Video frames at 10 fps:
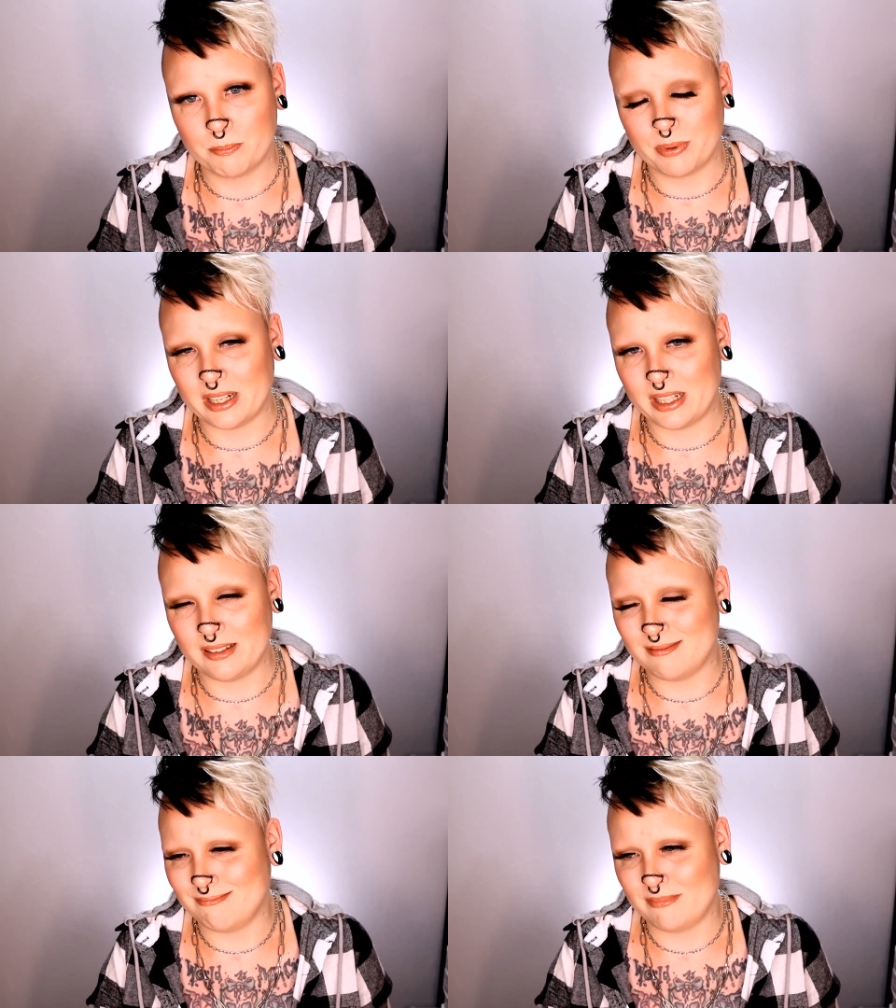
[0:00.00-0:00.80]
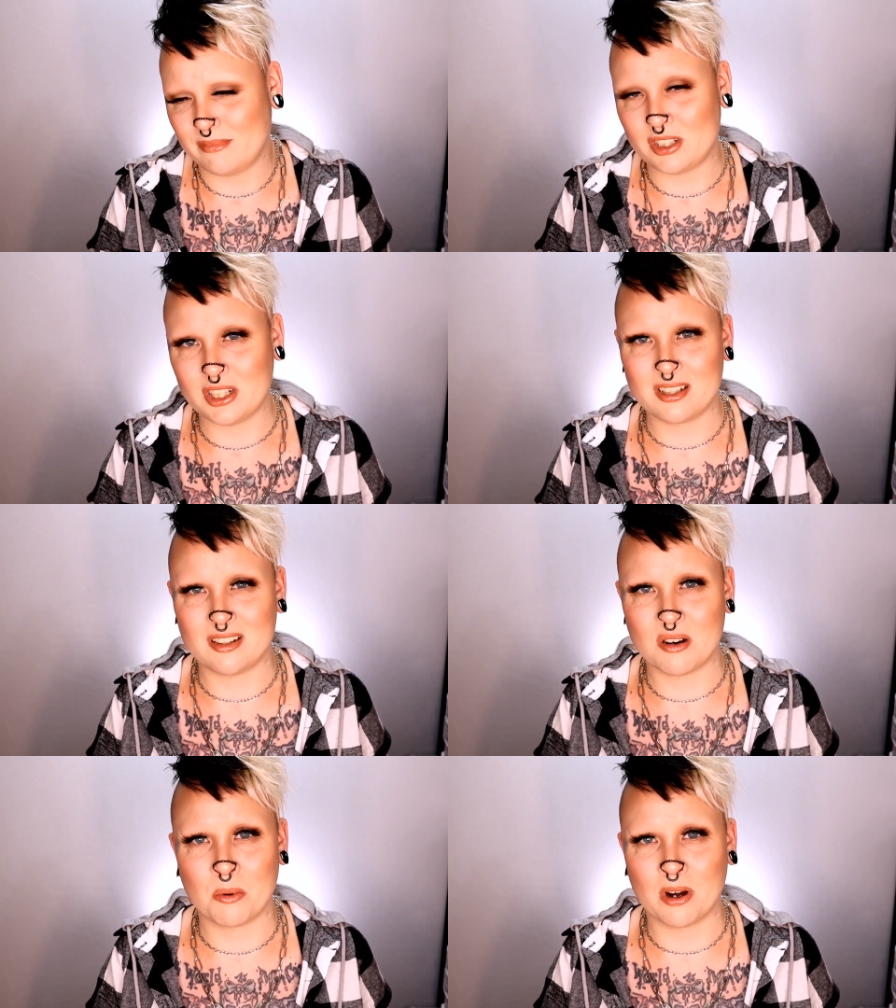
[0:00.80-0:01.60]
but
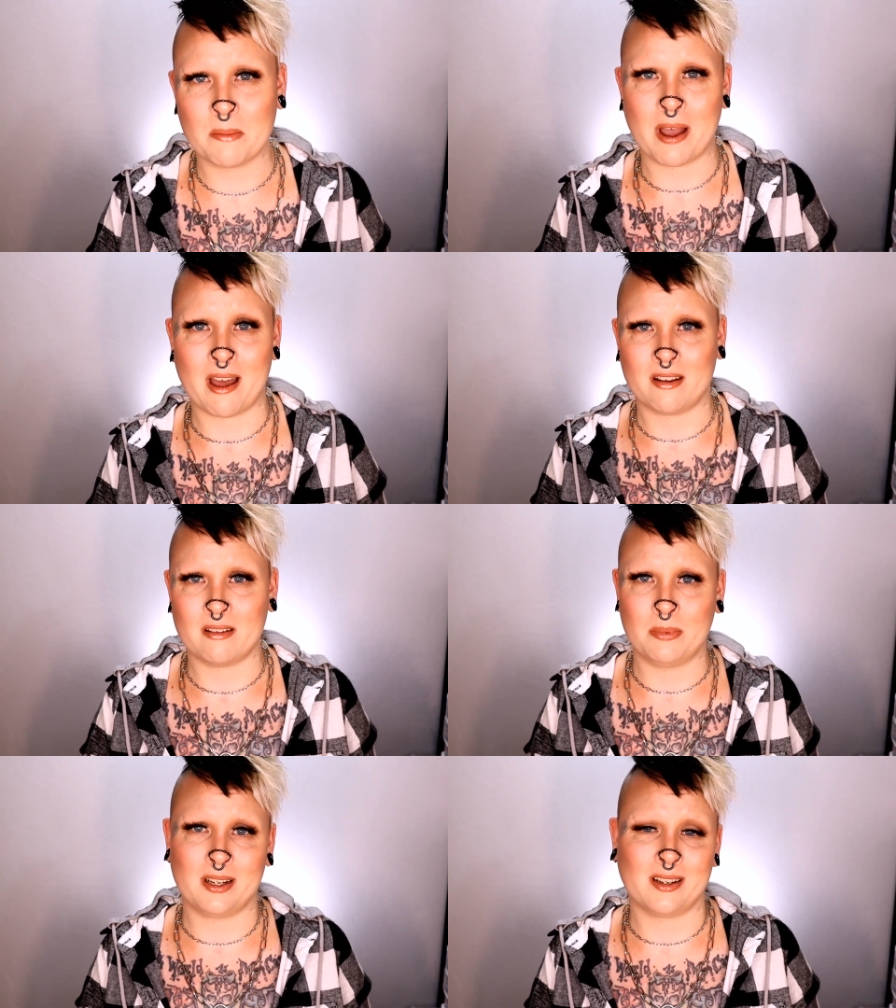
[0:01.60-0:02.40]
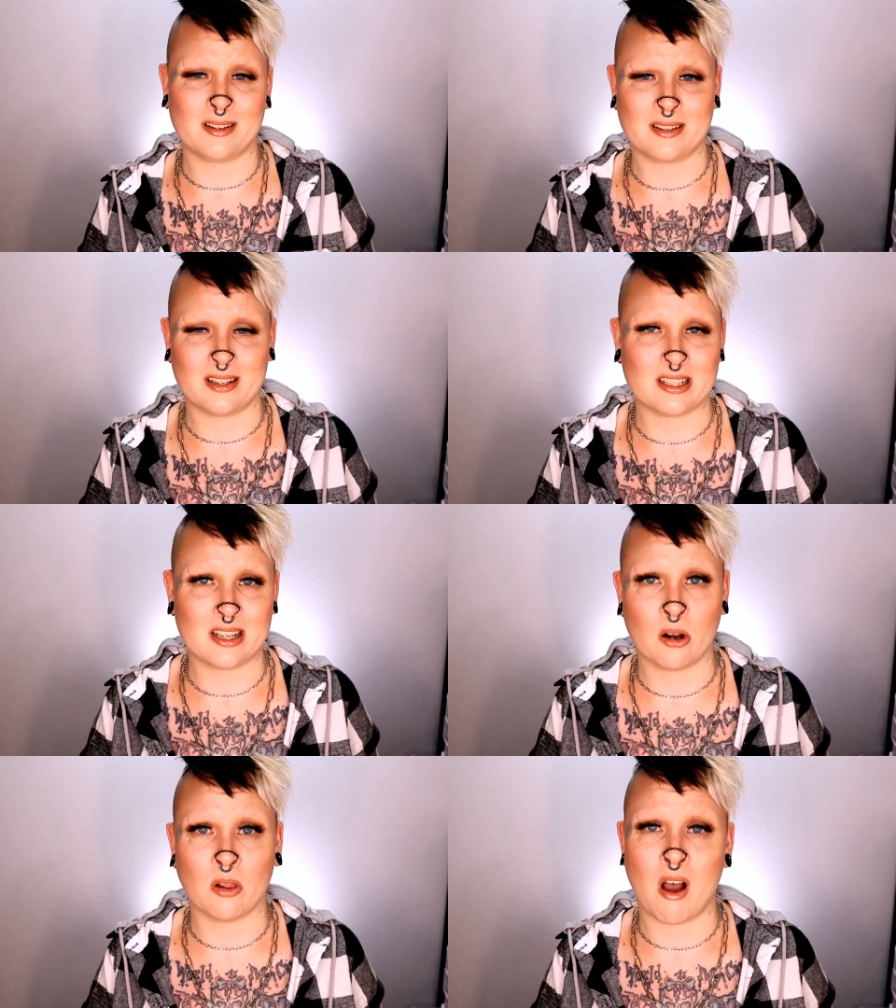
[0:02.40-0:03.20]
just don't worry about it, because
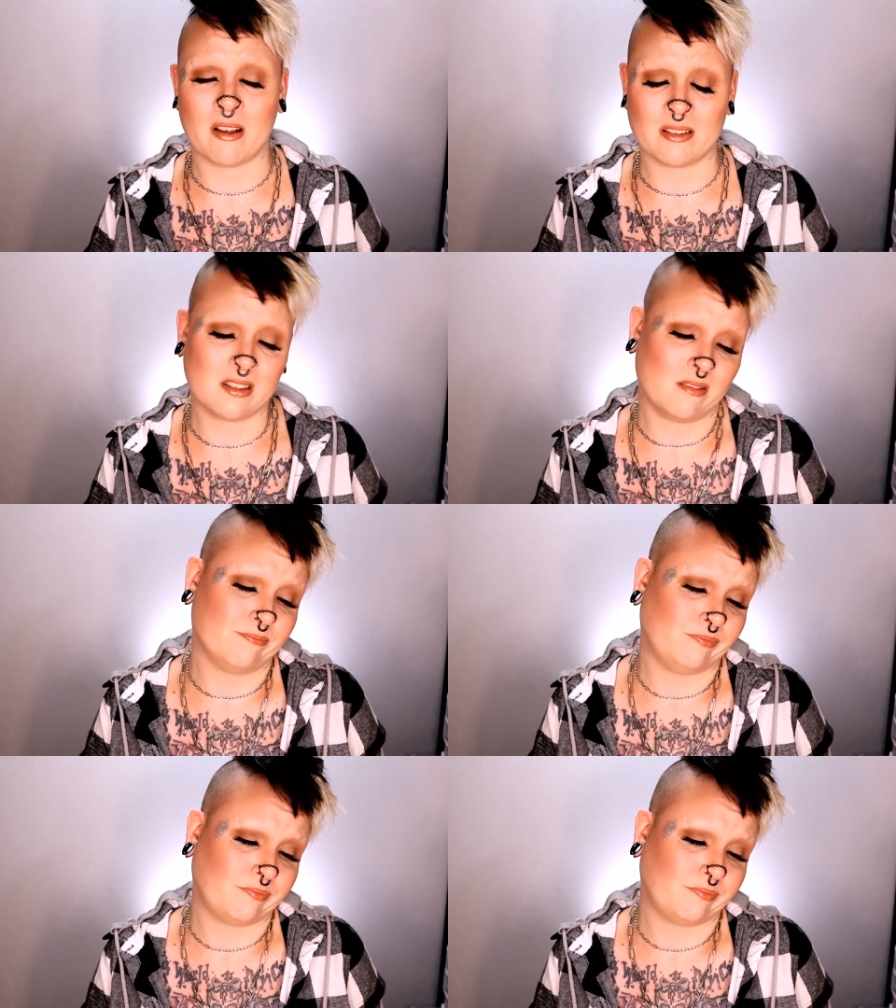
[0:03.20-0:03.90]
it's their loss.